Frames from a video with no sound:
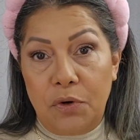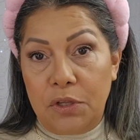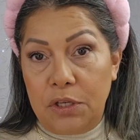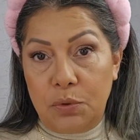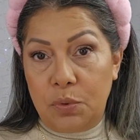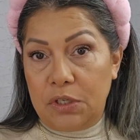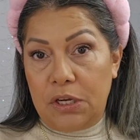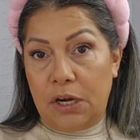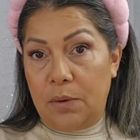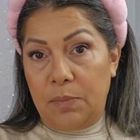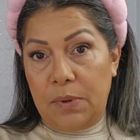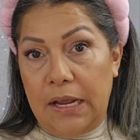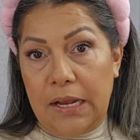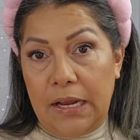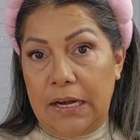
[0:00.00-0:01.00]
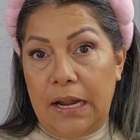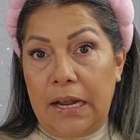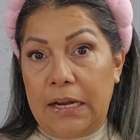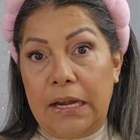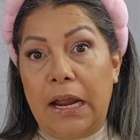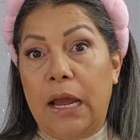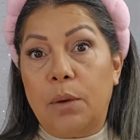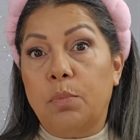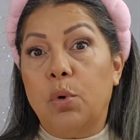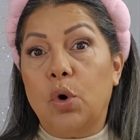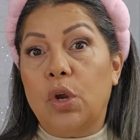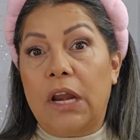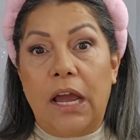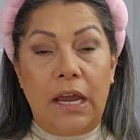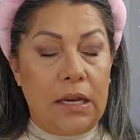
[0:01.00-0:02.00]
this was going to be a
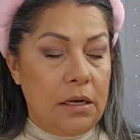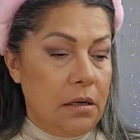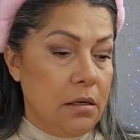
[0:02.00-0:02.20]
99.9